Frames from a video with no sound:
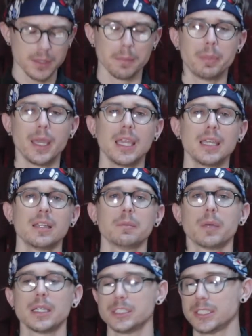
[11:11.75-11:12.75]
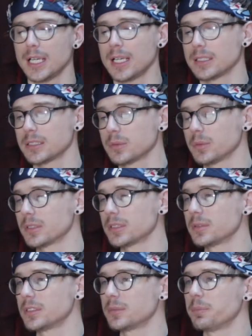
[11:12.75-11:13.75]
The pain in my chest
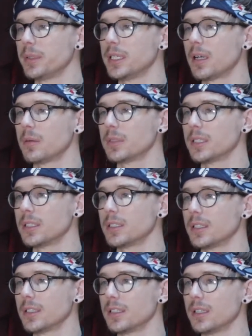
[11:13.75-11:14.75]
was becoming